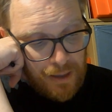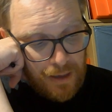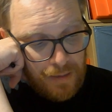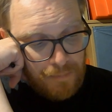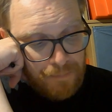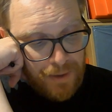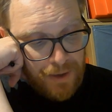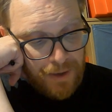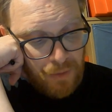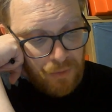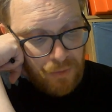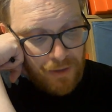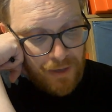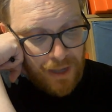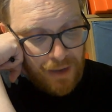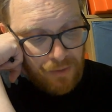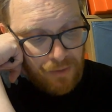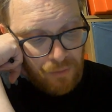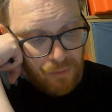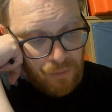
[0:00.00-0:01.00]
Beal and
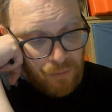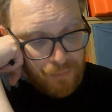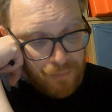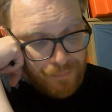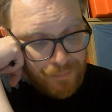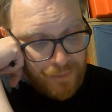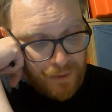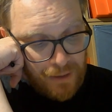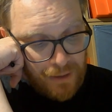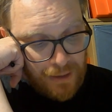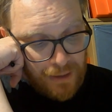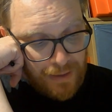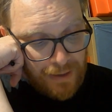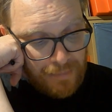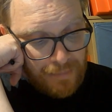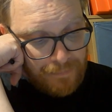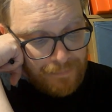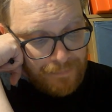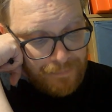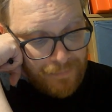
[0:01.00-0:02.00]
End All, I like that.
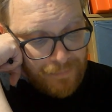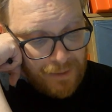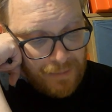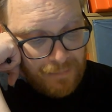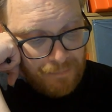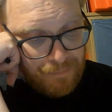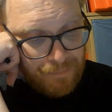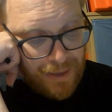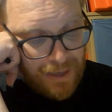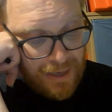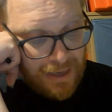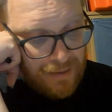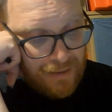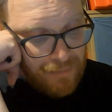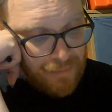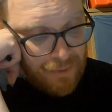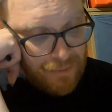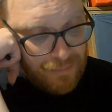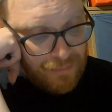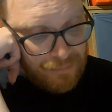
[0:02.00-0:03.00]

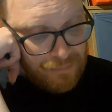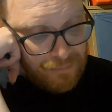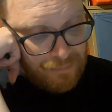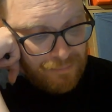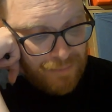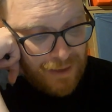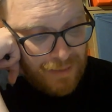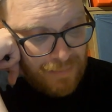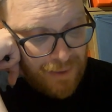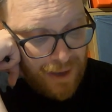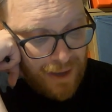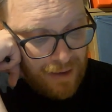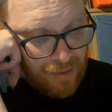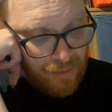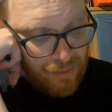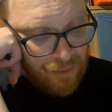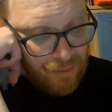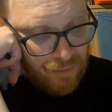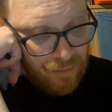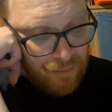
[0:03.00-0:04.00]
Beam, Beam
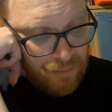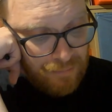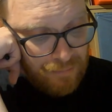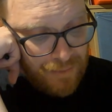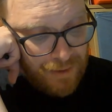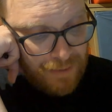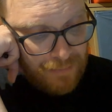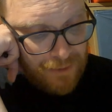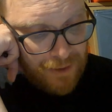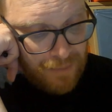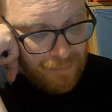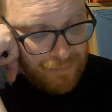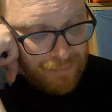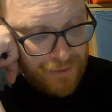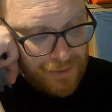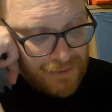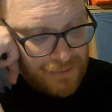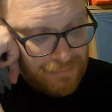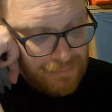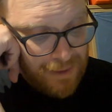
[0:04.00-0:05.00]
Aerial, Beam
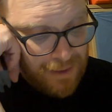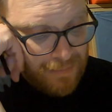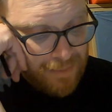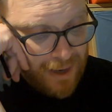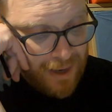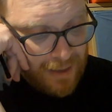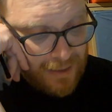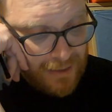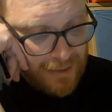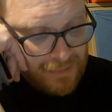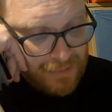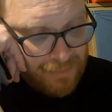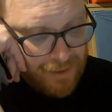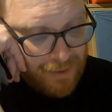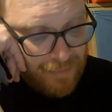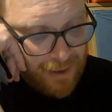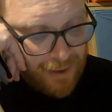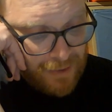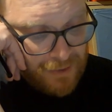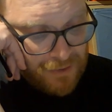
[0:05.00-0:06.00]
Compass, Beam Ends, Beam
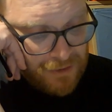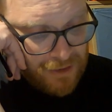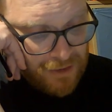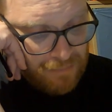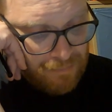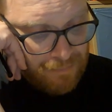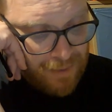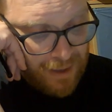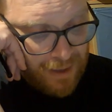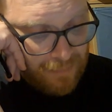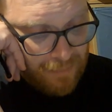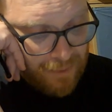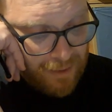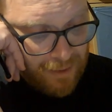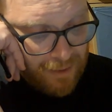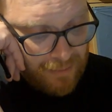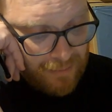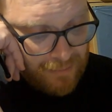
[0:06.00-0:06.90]
Engine, Beamer,